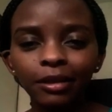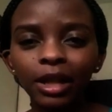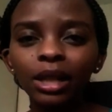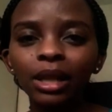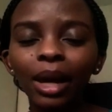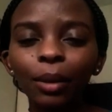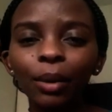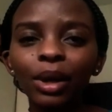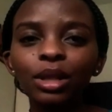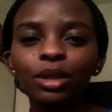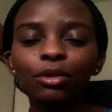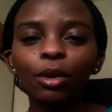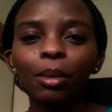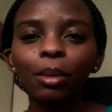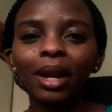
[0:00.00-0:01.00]
I went for
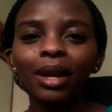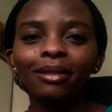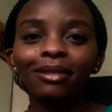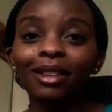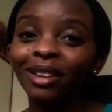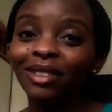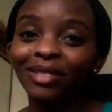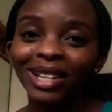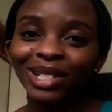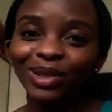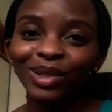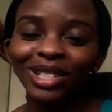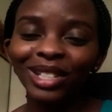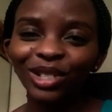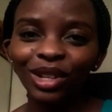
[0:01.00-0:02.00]
my very first
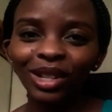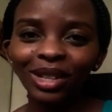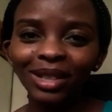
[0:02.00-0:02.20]
audition.